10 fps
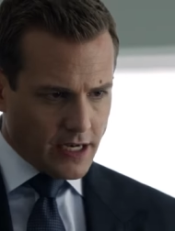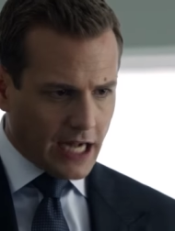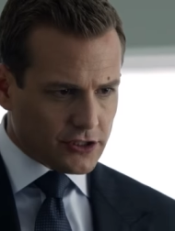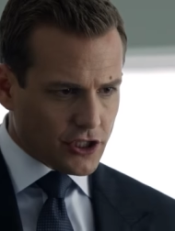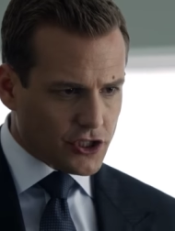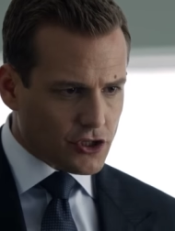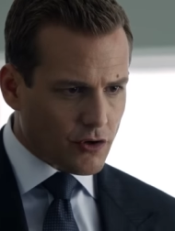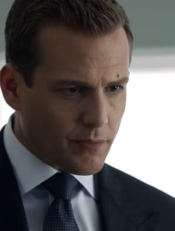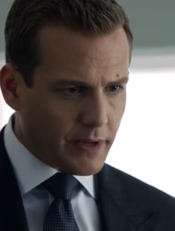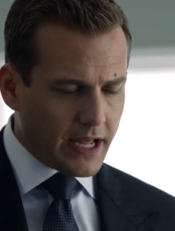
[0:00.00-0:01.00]
not to
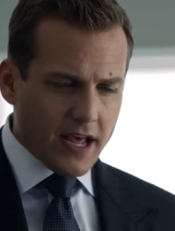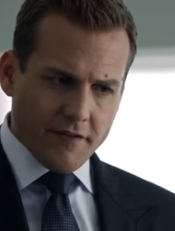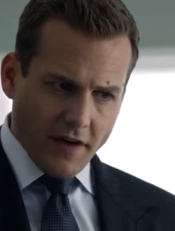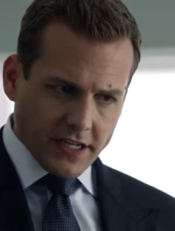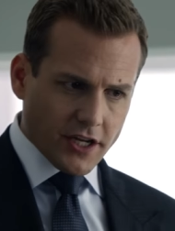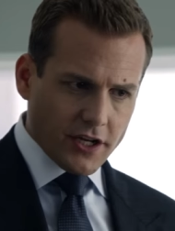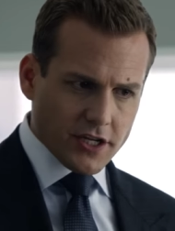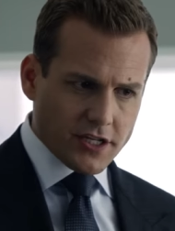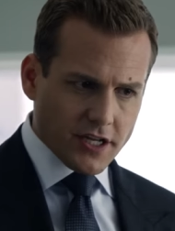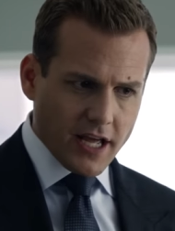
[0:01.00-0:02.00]
screw me. If I tell you
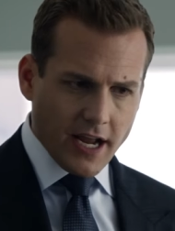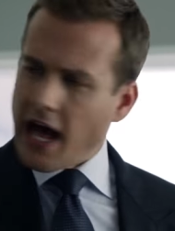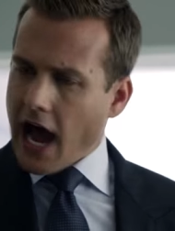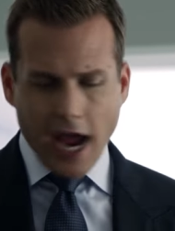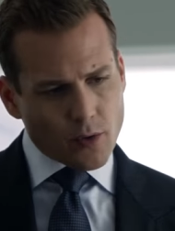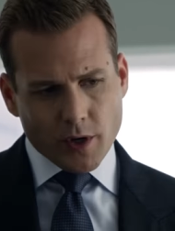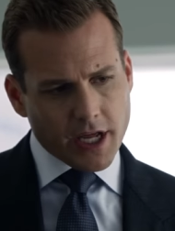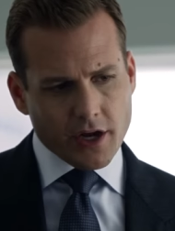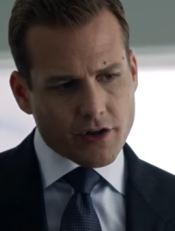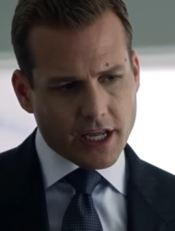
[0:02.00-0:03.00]
you did that, I don't want
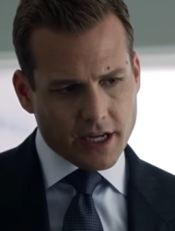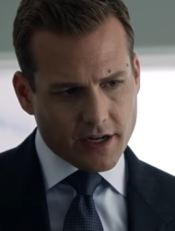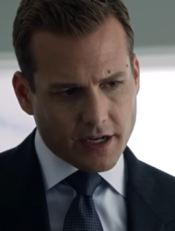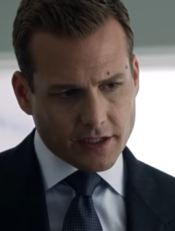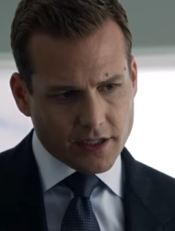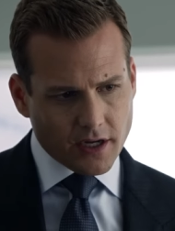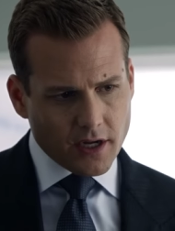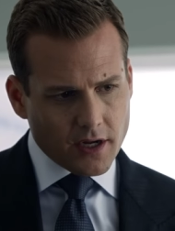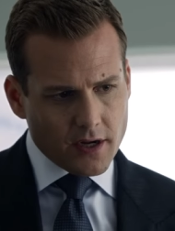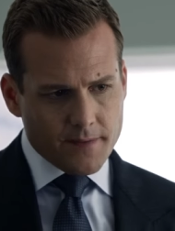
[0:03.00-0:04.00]
to hear that you didn't.
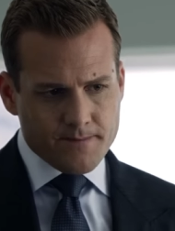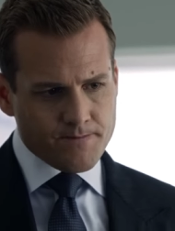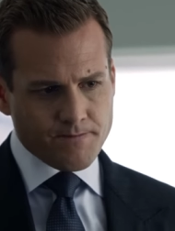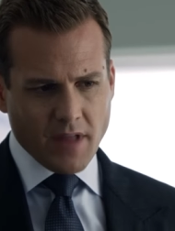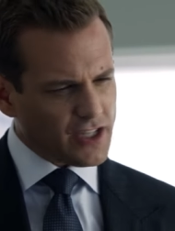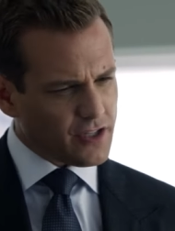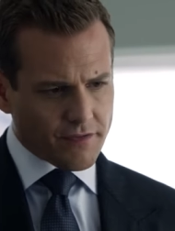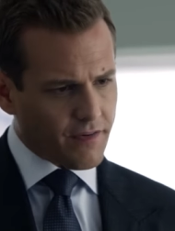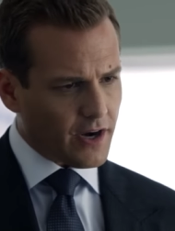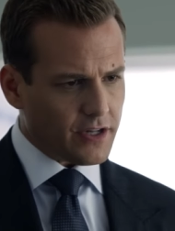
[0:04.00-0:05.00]
I should
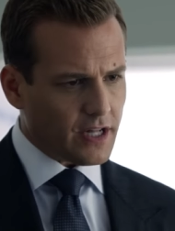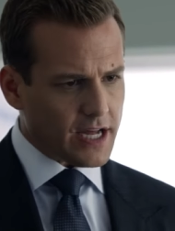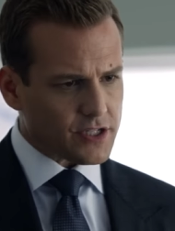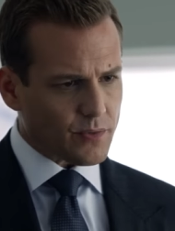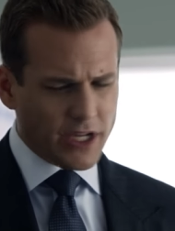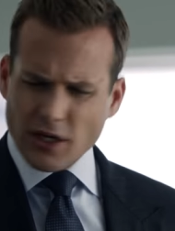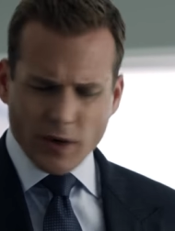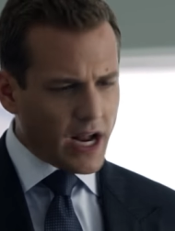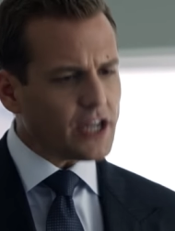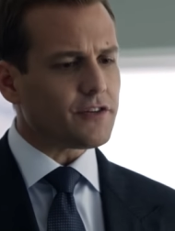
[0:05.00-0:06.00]
have fired you last week. You know
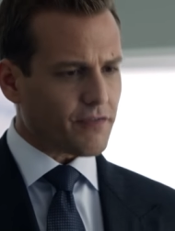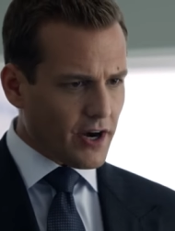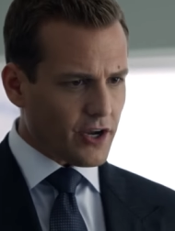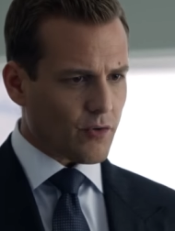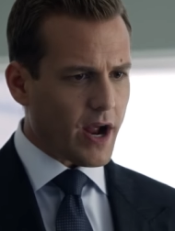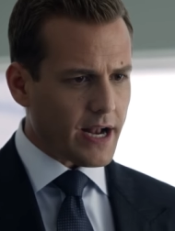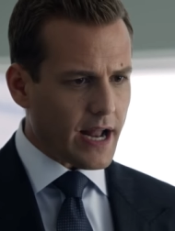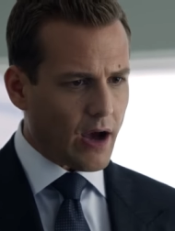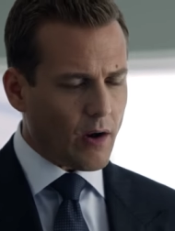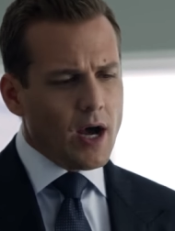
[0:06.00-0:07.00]
what? I should fire you right
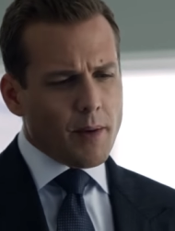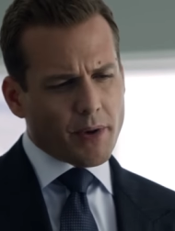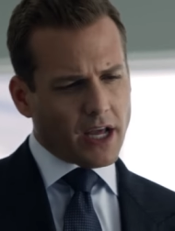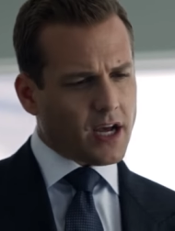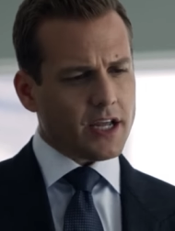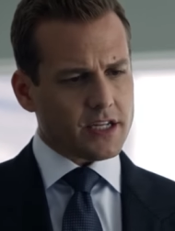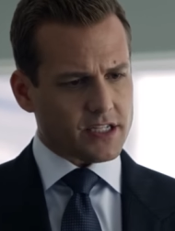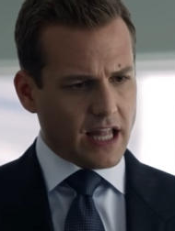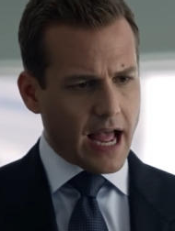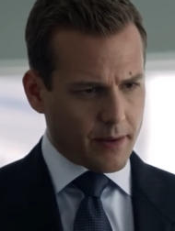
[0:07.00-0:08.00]
now. But I cut you
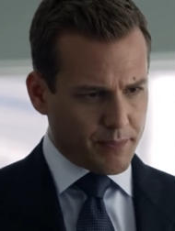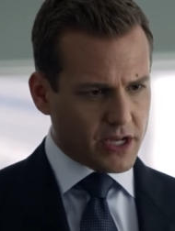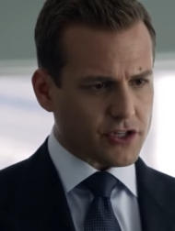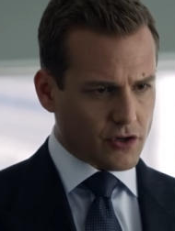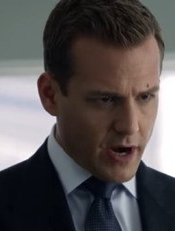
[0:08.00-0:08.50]
slack because your